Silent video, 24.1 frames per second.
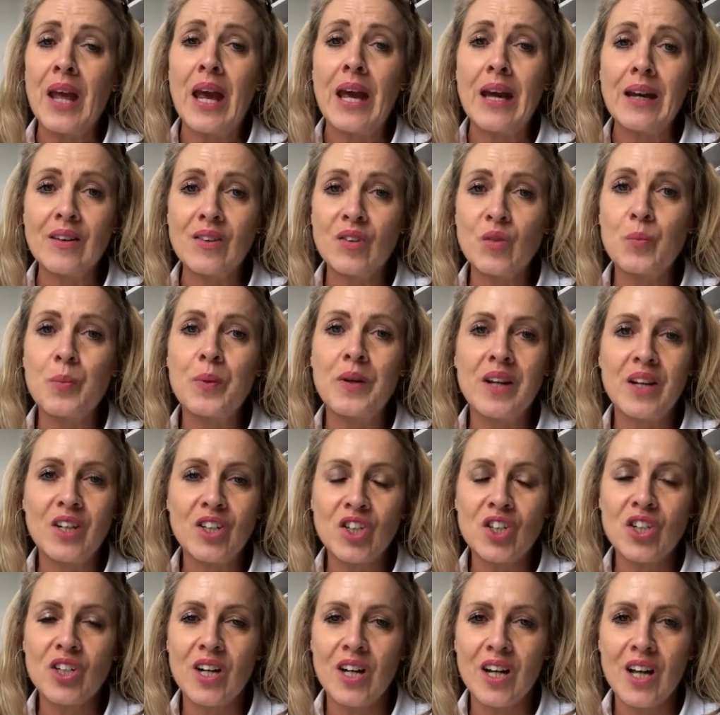
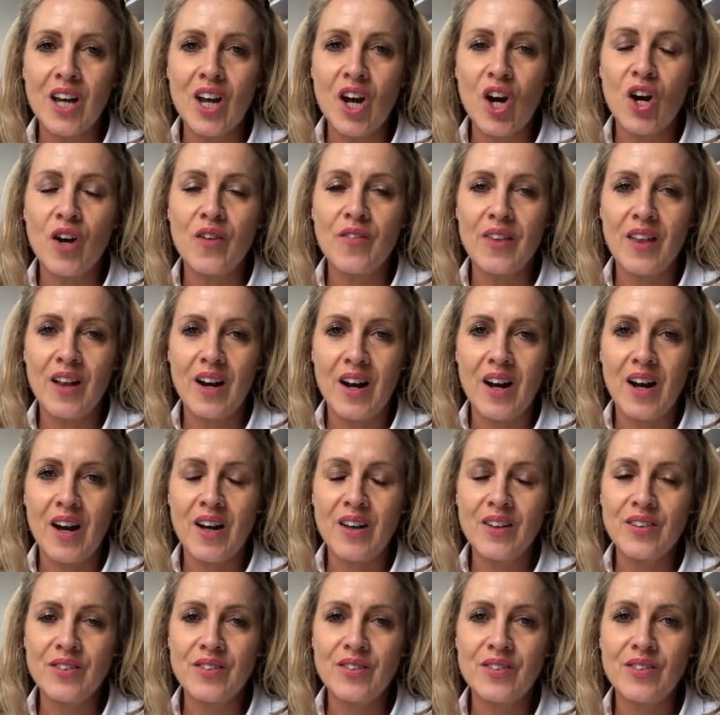exponentially over the
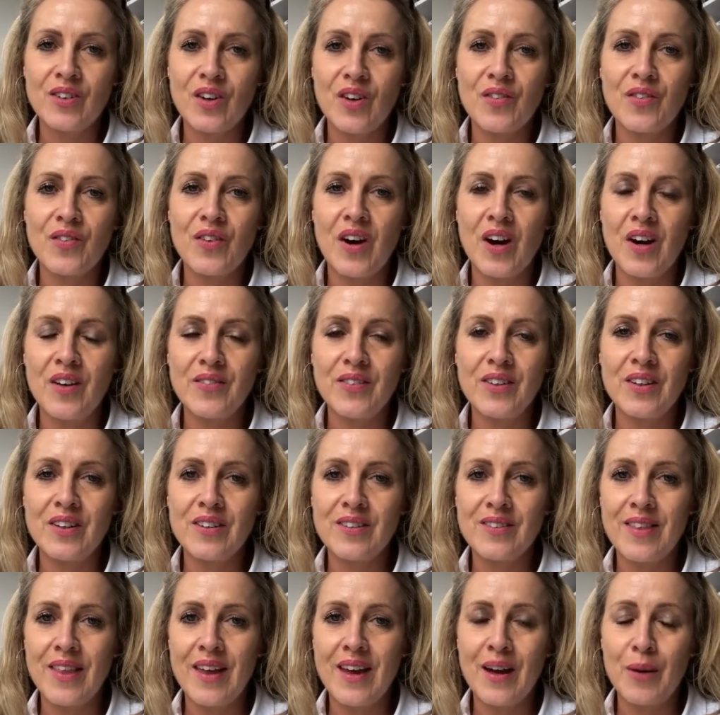last 5
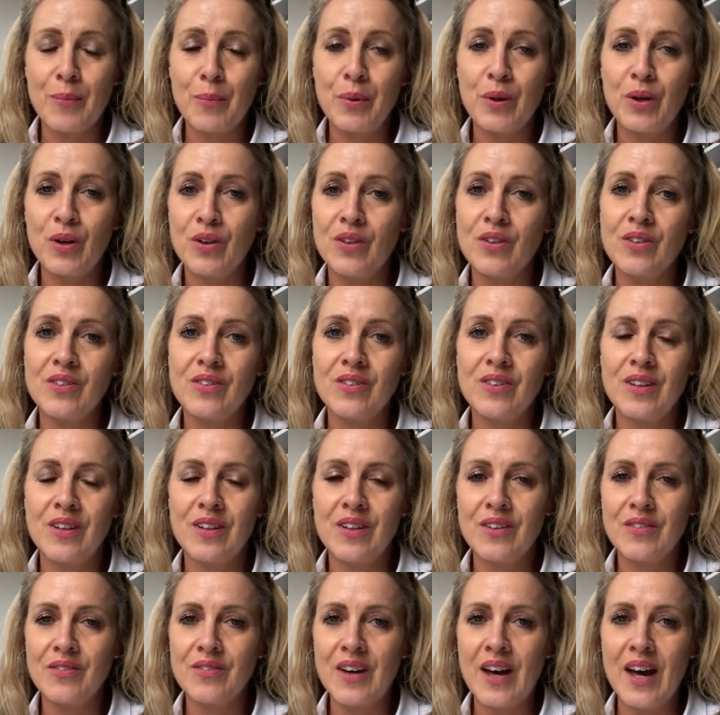years. They are
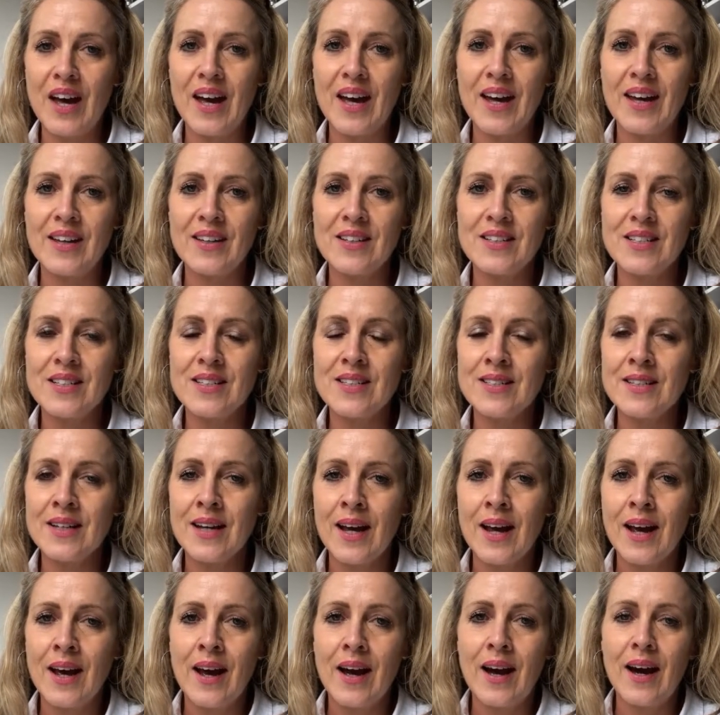punitive, and
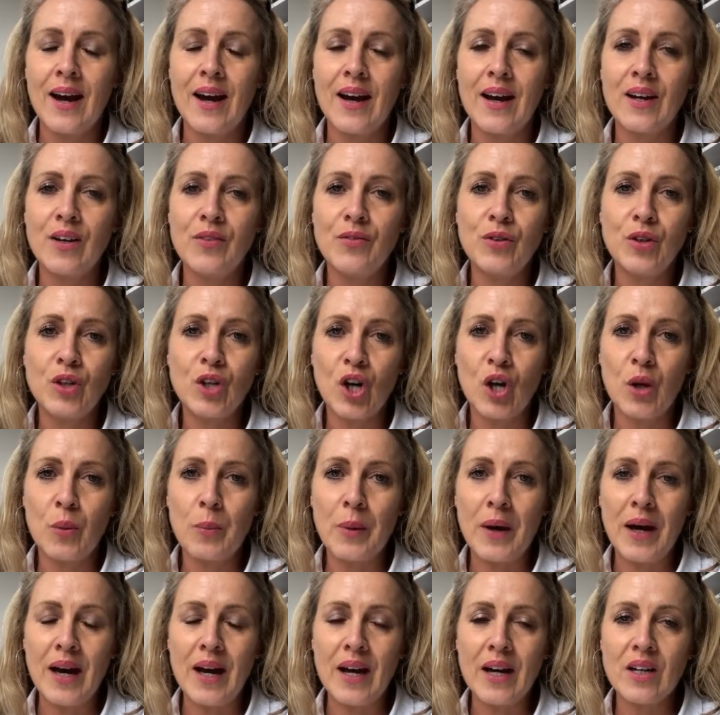if you go
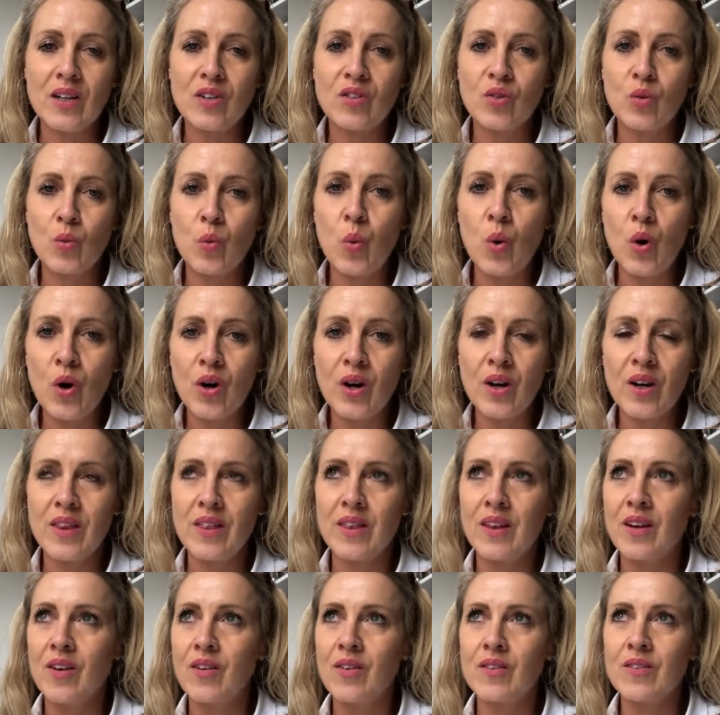back to work,
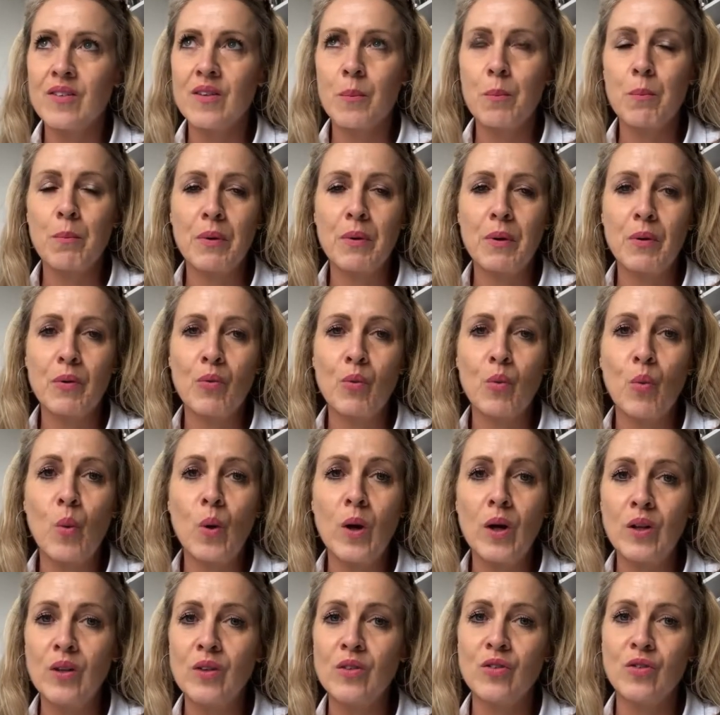there is a
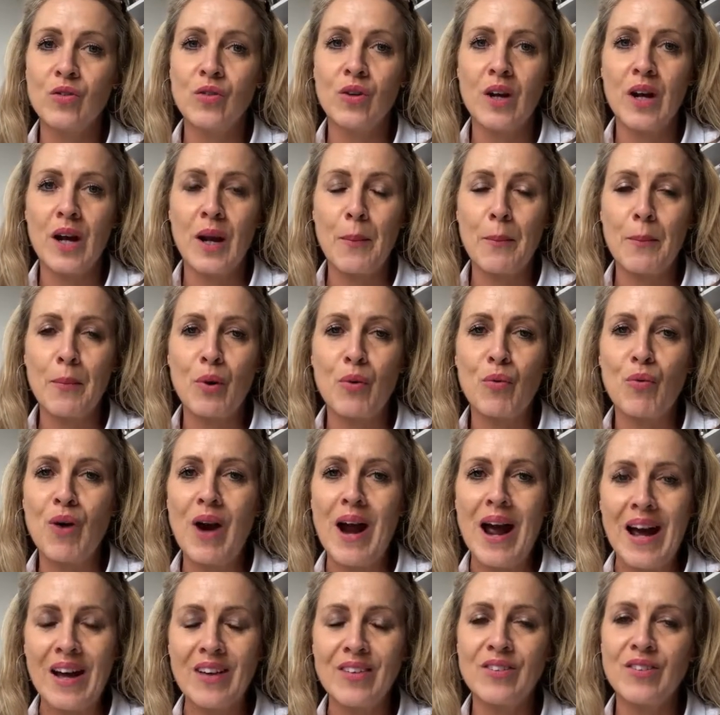bewildering
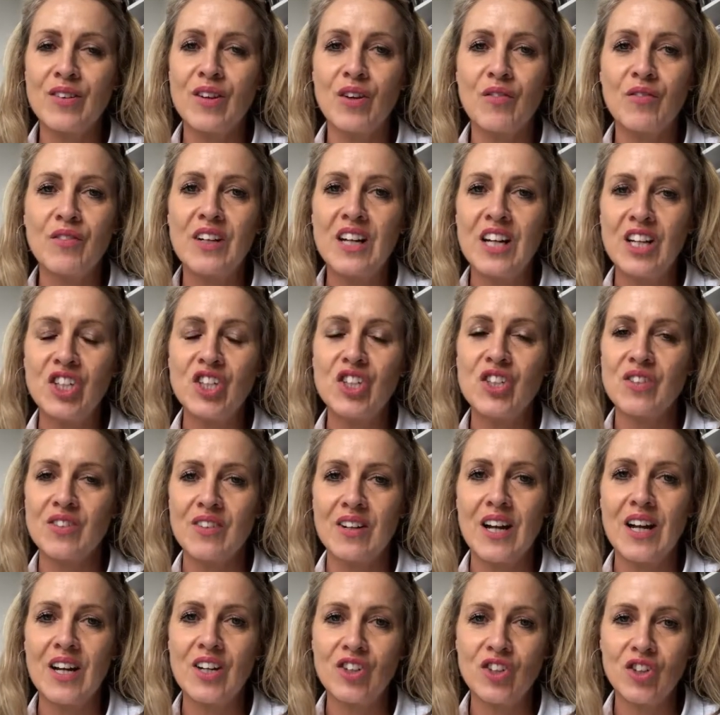morass of
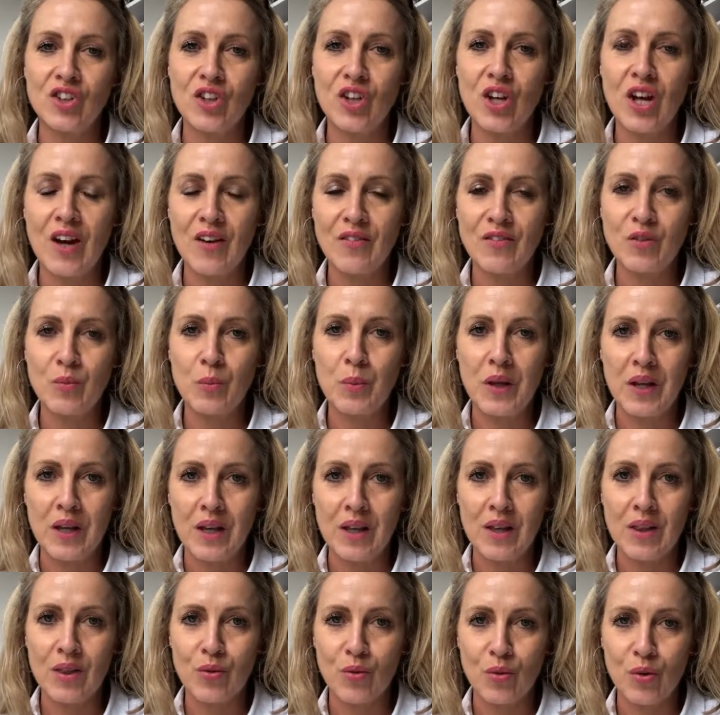legislation that you have to
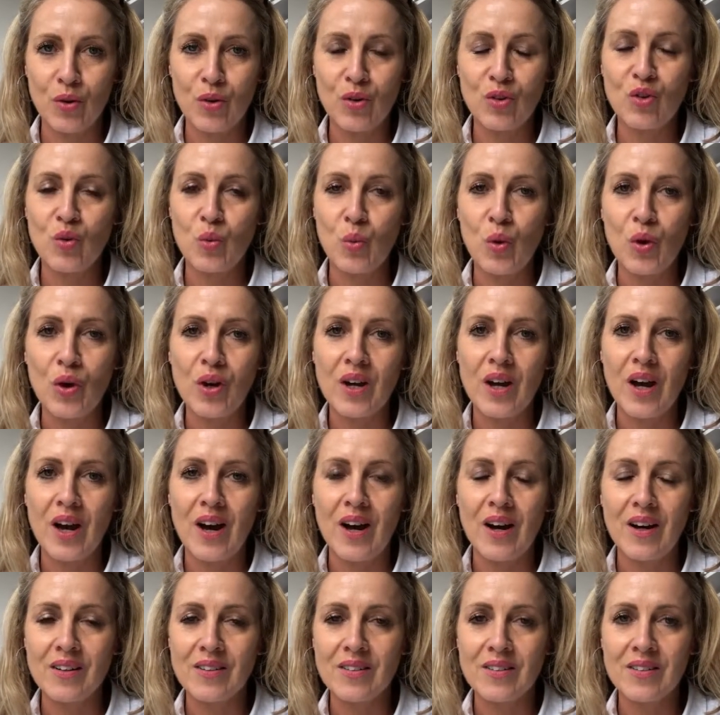pick through to work
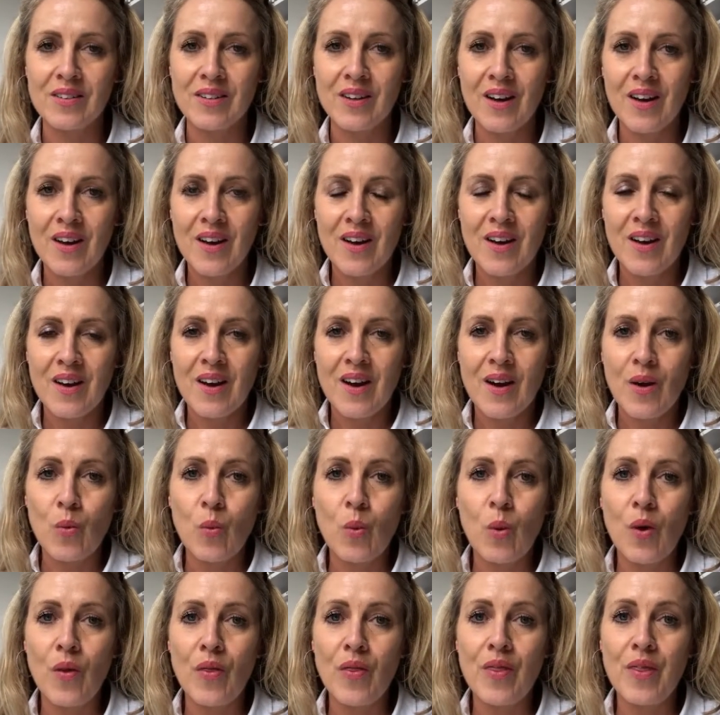out
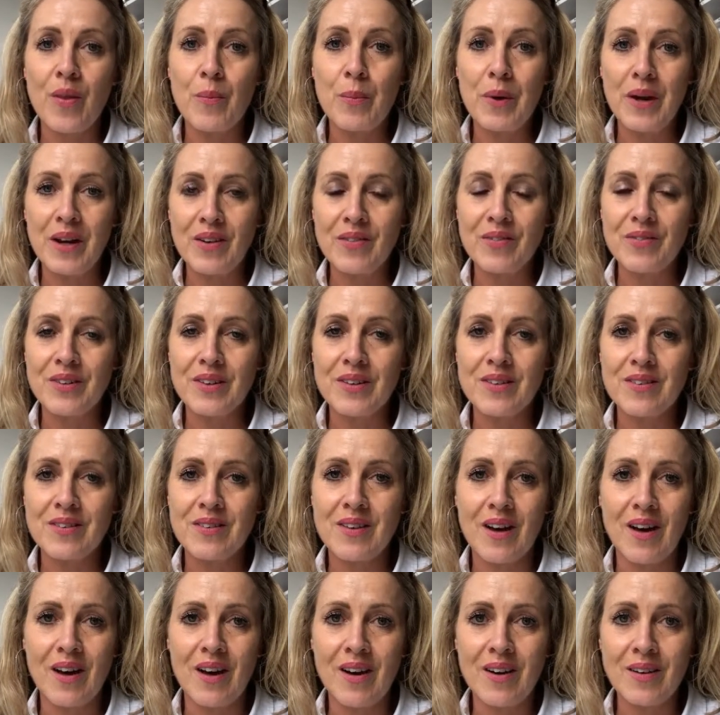what the
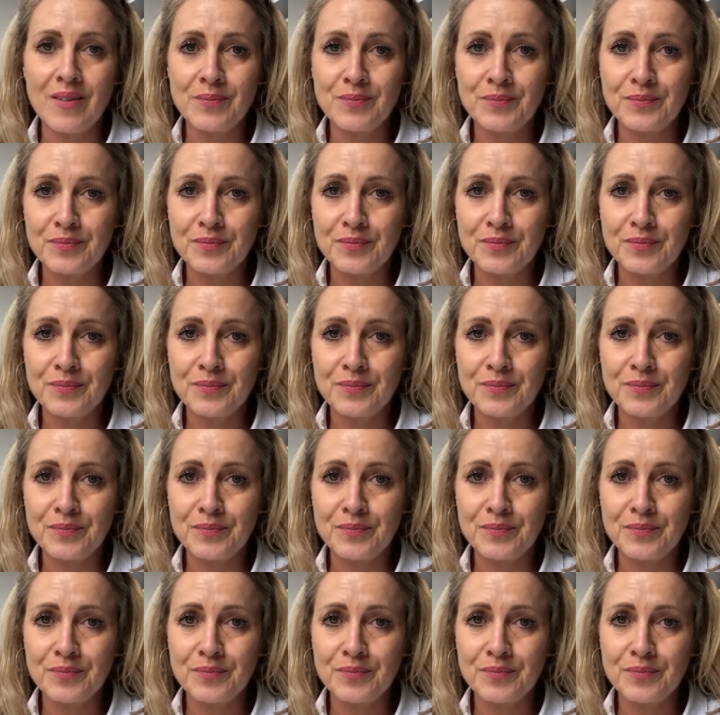benefits are.